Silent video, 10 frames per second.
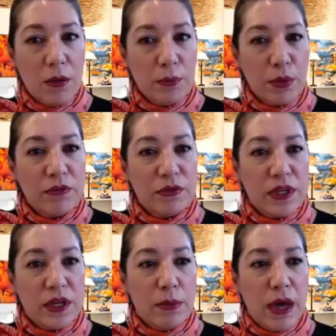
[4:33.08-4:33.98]

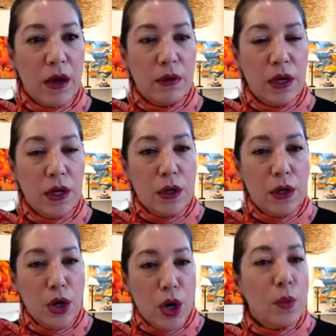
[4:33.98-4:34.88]
briefly about
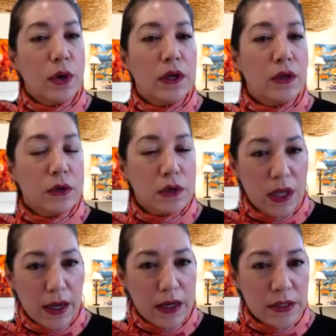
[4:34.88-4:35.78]
knowing your
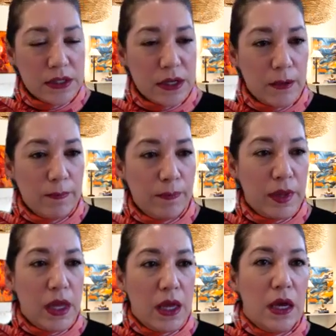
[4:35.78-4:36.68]
client.
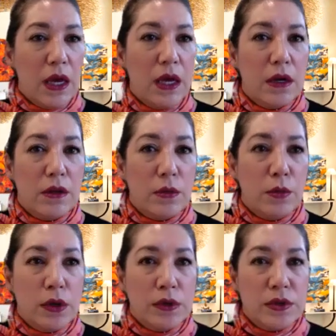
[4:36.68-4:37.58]
In other
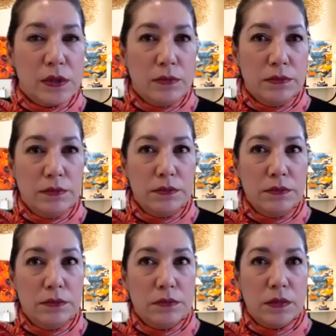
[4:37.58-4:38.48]
words,
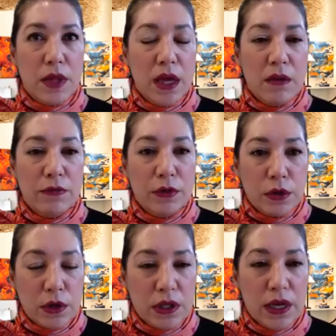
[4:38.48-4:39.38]
if your
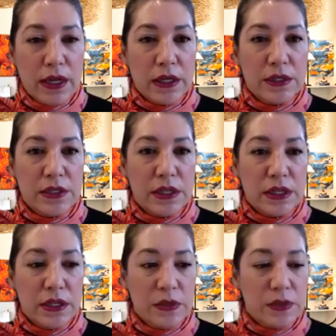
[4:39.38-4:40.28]
client
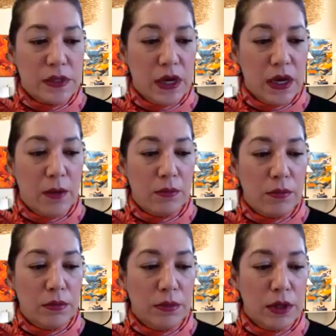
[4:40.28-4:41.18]
is,
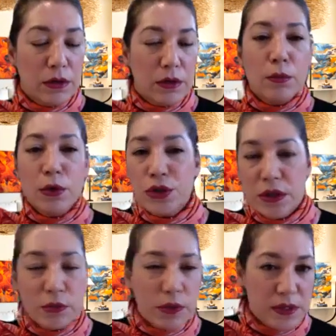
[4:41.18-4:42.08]
commercial
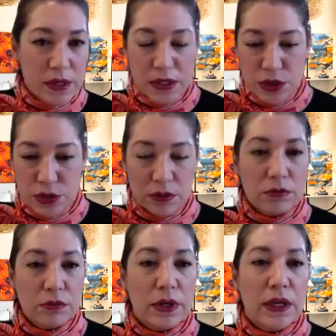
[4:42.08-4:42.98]
and residential,
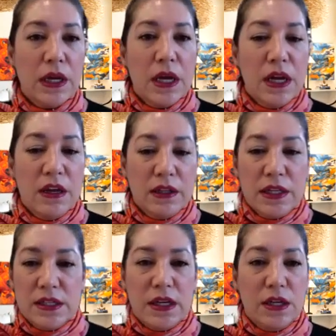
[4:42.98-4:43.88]
right?
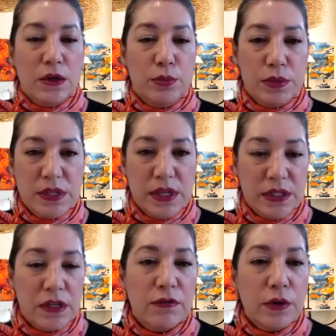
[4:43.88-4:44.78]
Let's say you're
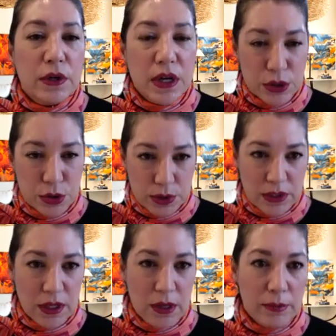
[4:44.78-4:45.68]
presenting for a country
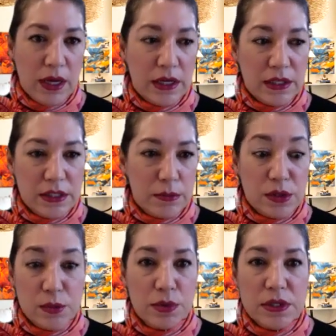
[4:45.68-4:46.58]
club and it's the
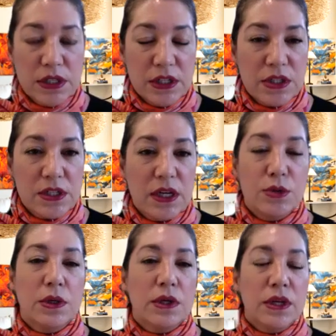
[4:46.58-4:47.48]
most prestigious
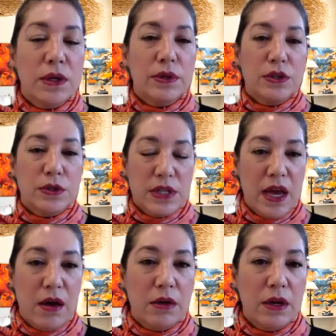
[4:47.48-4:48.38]
country club in your
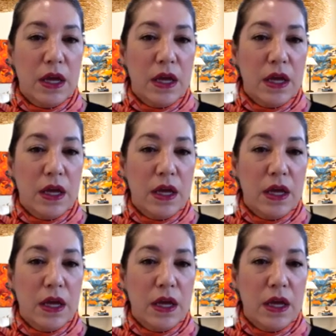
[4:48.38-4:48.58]
town.